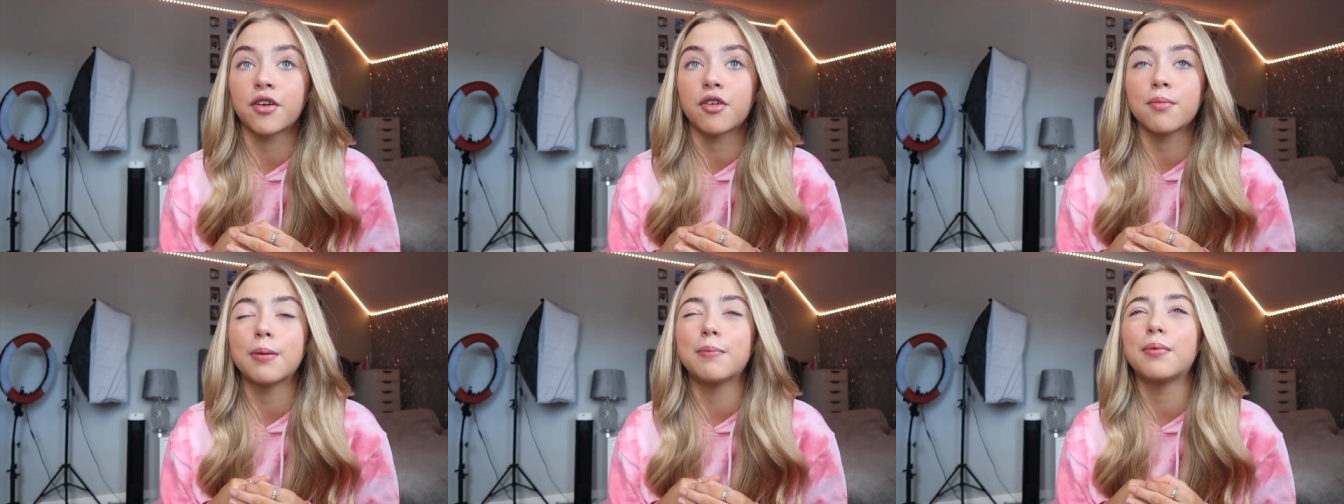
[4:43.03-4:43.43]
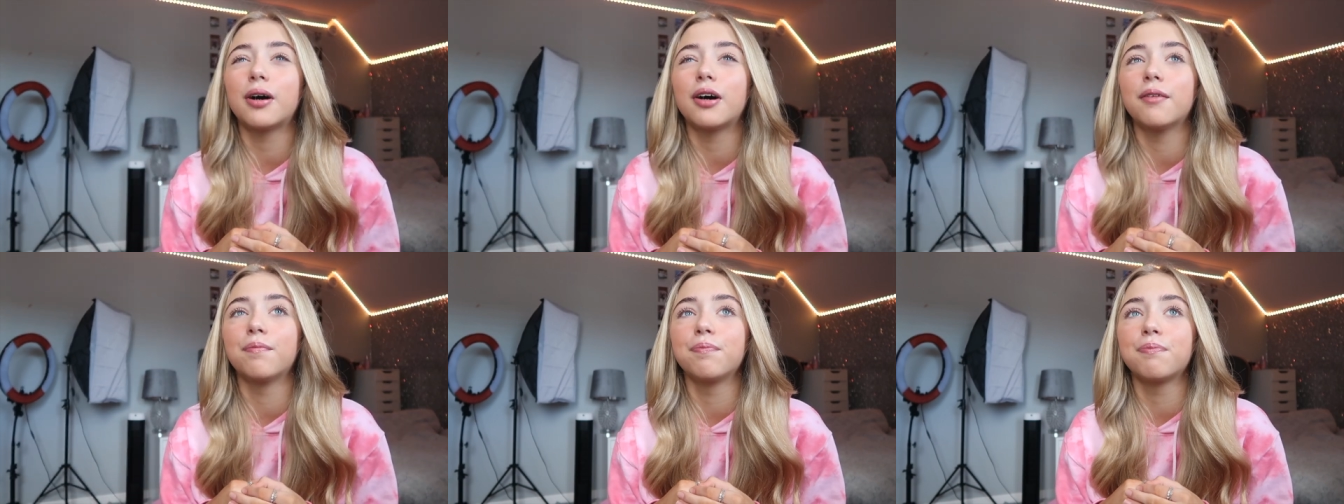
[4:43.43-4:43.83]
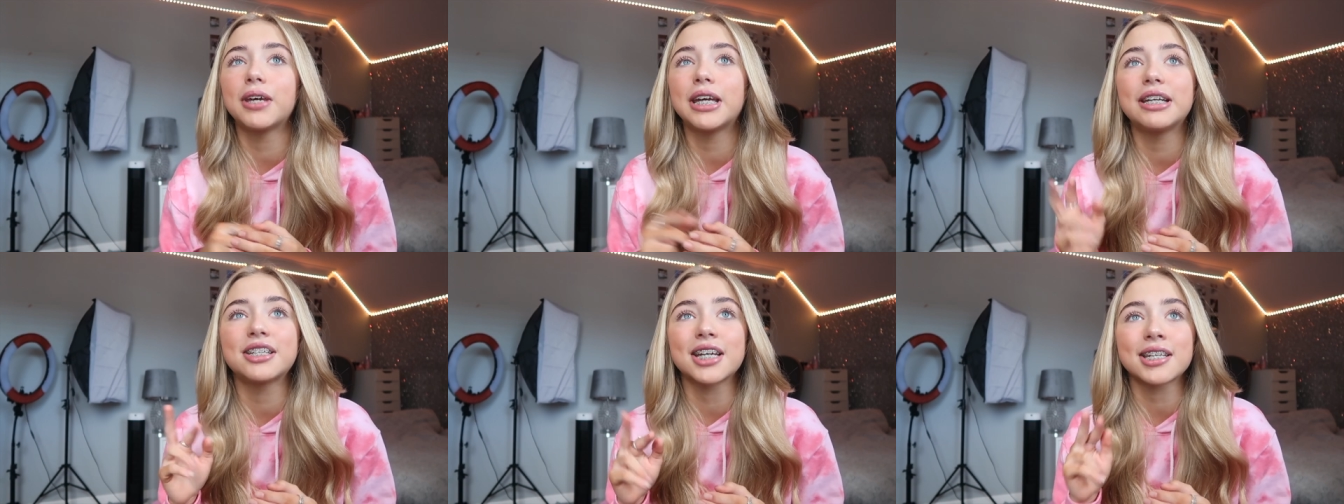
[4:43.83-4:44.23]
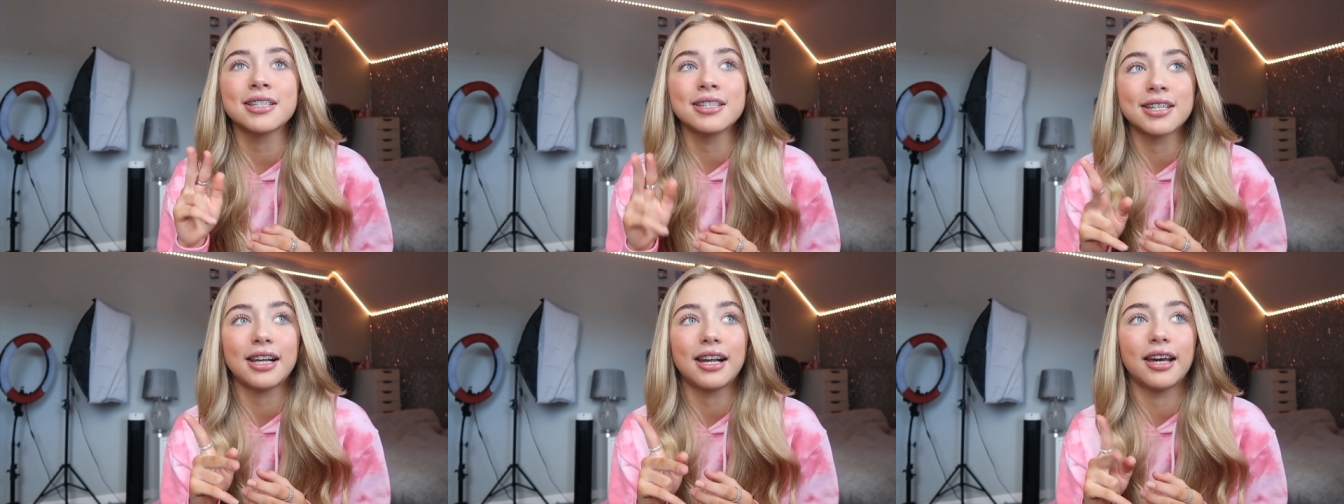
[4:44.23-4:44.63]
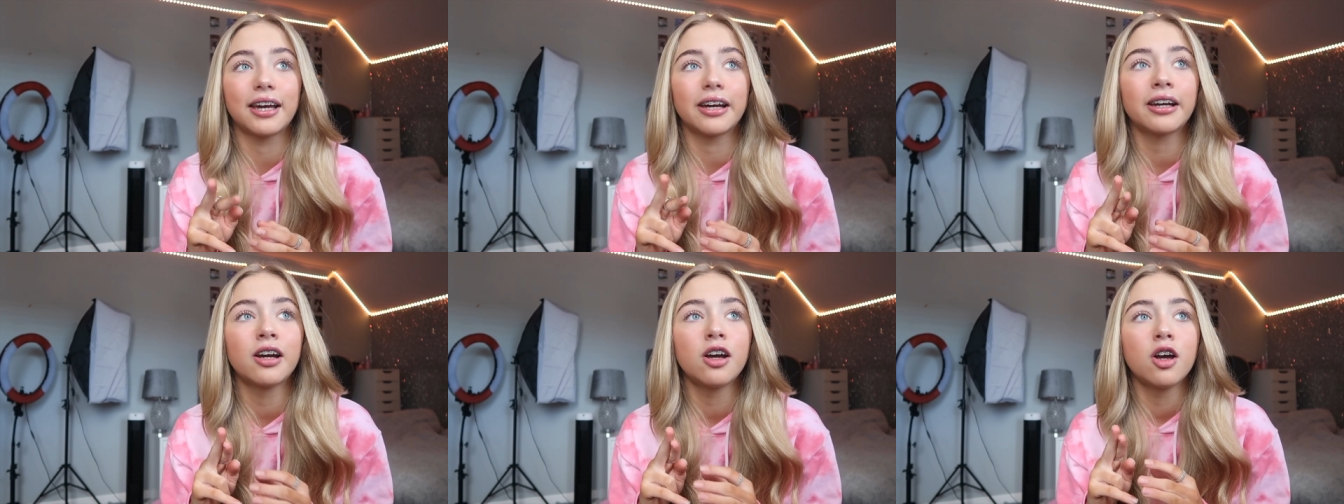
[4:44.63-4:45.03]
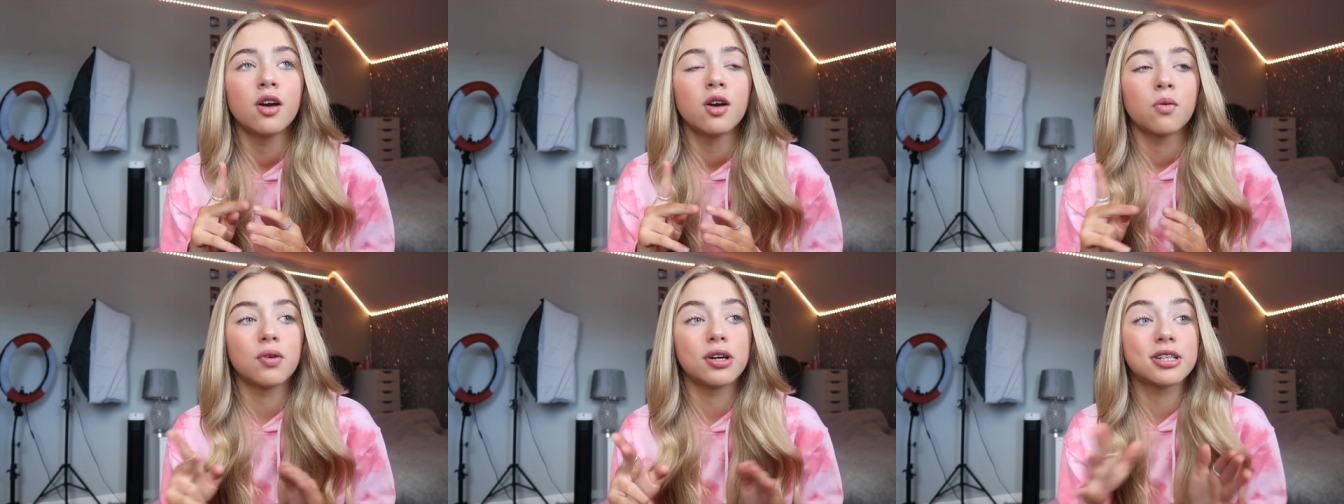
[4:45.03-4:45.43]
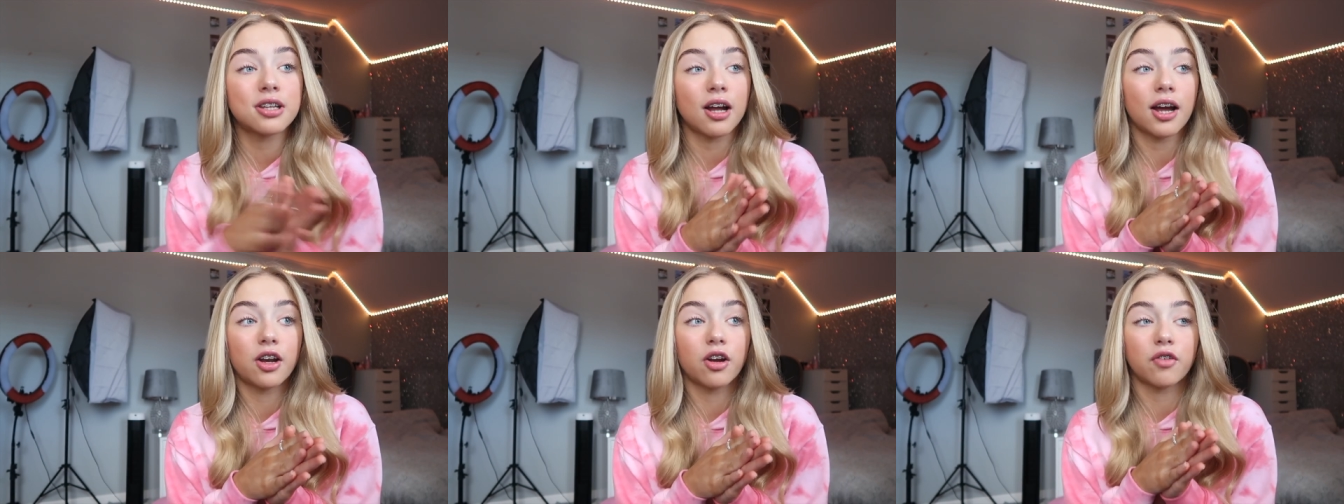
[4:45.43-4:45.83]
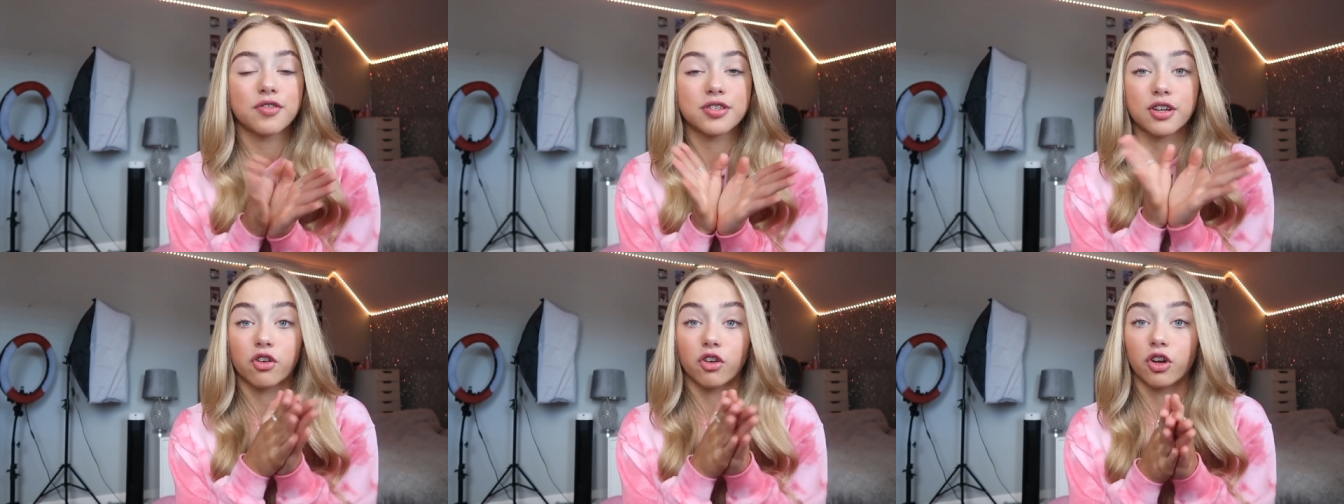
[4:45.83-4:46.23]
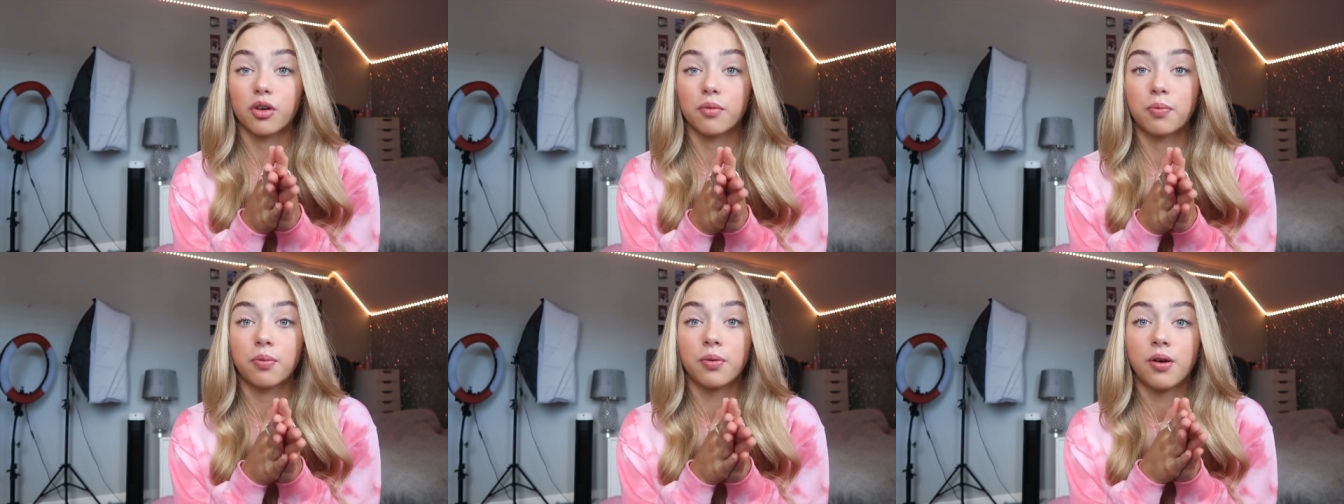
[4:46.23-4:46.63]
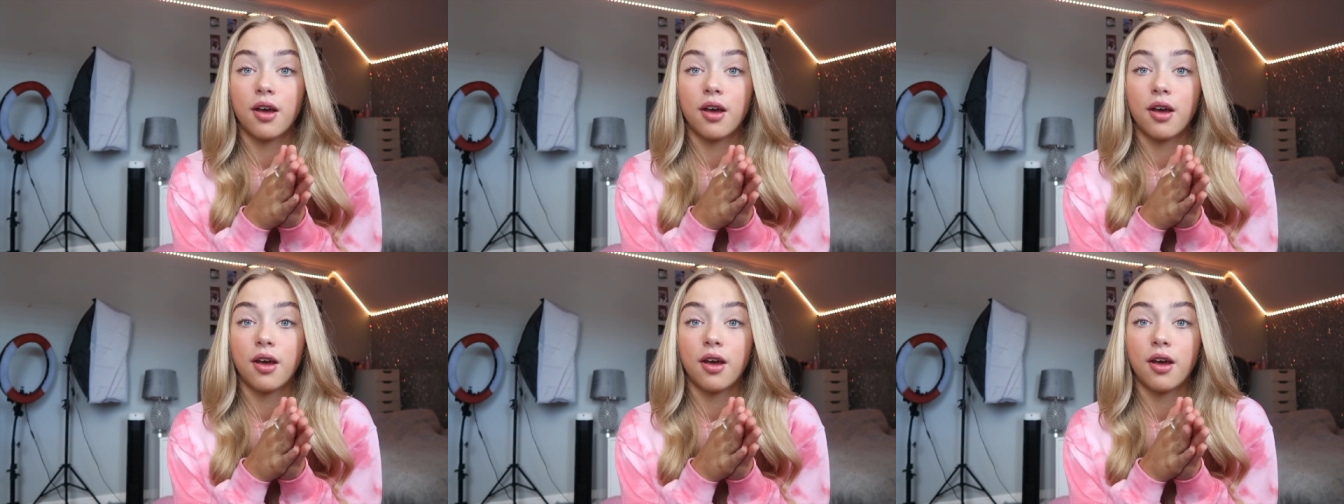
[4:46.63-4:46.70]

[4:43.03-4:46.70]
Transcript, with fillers: I remember me, Jess and Tilly, we started off as a group